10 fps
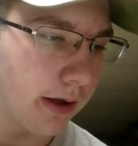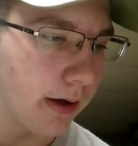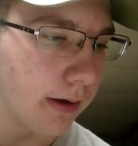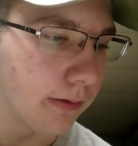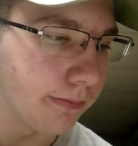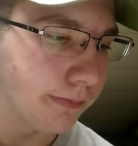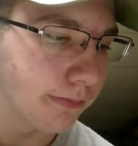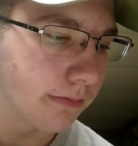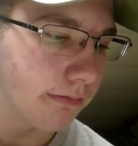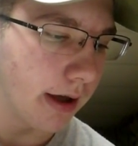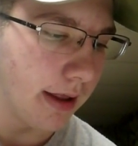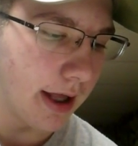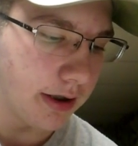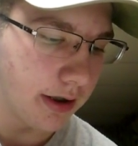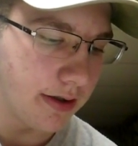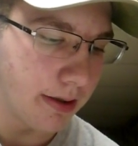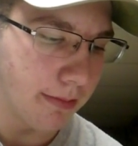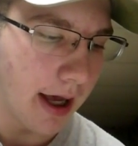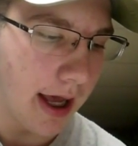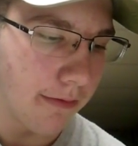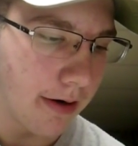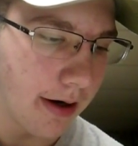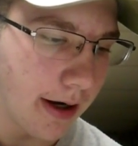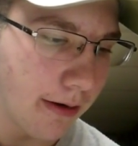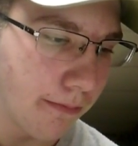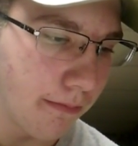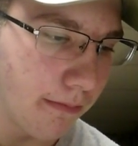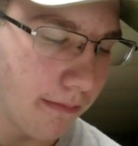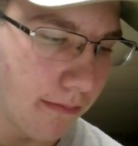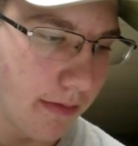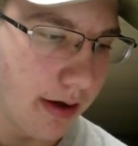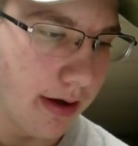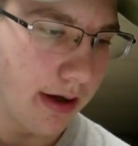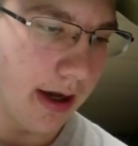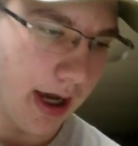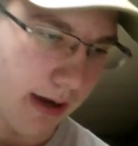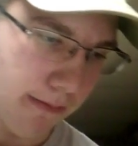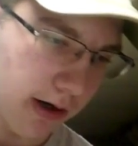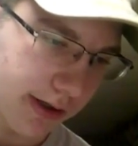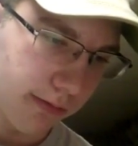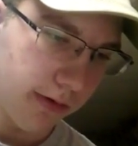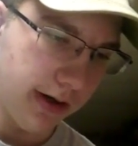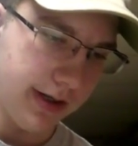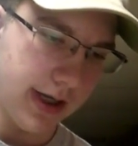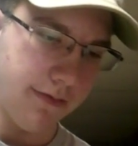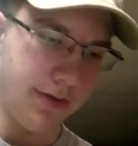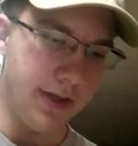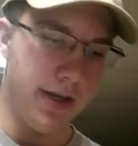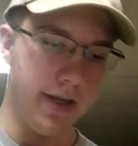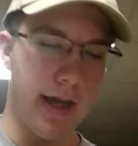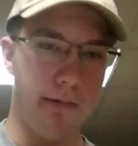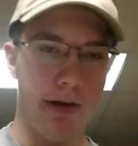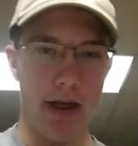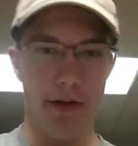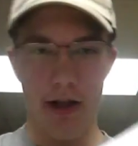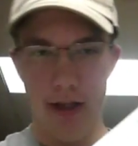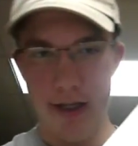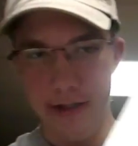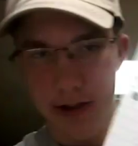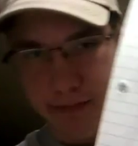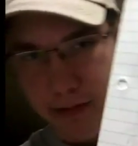And that's just some I have right now. I marked the ones that I've done. I went down to the list and just